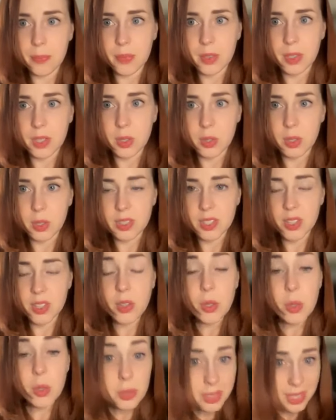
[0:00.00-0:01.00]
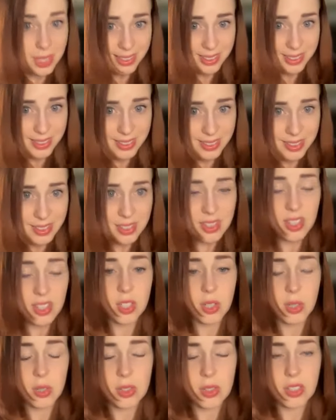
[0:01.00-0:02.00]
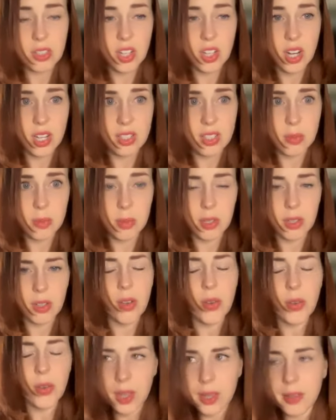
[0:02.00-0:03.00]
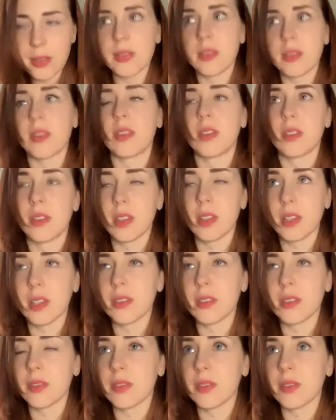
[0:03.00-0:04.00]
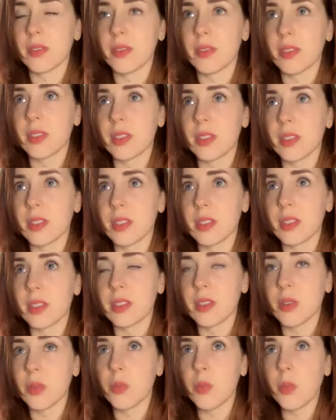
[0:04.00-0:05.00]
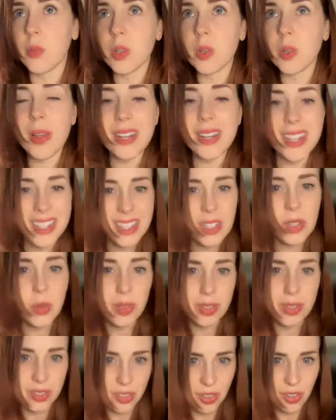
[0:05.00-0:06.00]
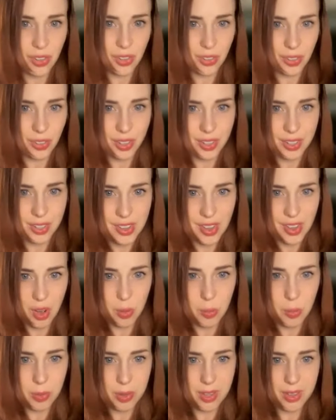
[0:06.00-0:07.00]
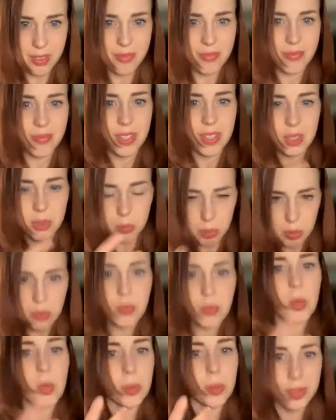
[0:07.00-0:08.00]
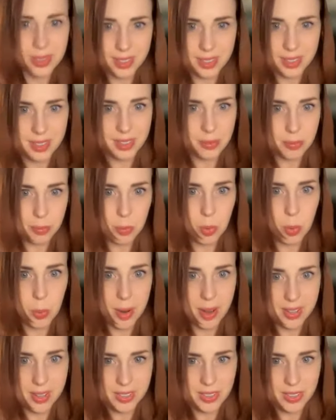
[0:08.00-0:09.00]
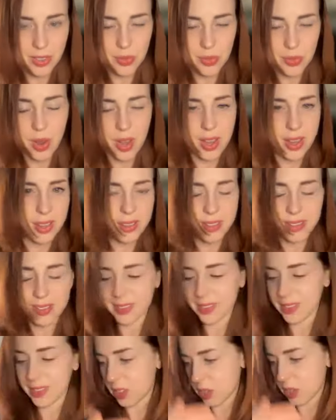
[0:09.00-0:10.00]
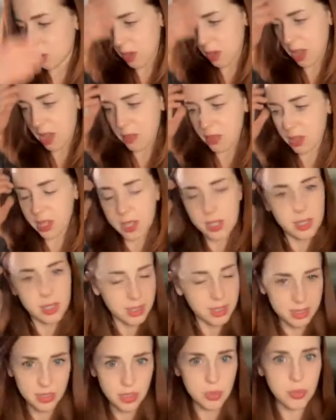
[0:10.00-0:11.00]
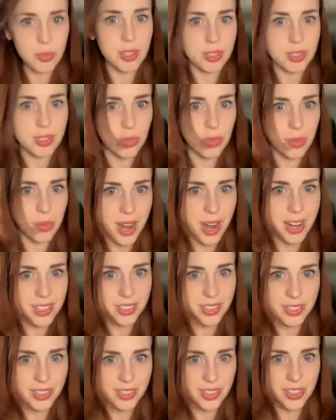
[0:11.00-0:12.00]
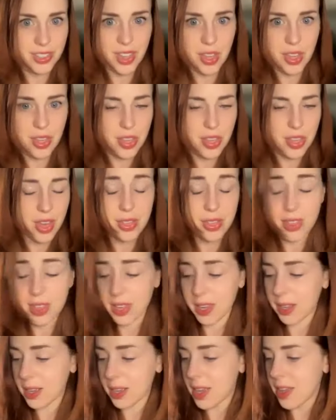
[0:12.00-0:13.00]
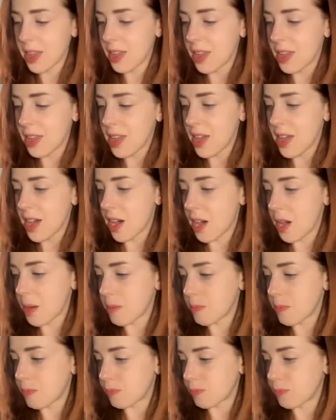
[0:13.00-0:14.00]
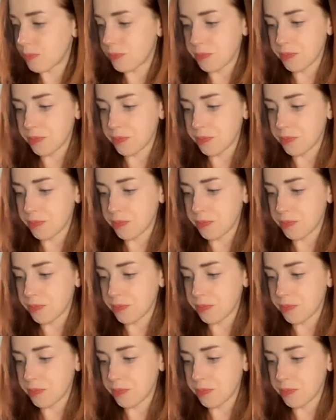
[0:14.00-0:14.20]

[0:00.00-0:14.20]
Because in those cases, it's a chance to be like, okay, like, so what do I need to do internally to help me, move forward in a more positive way and, have a constructive reaction to that thing. Um,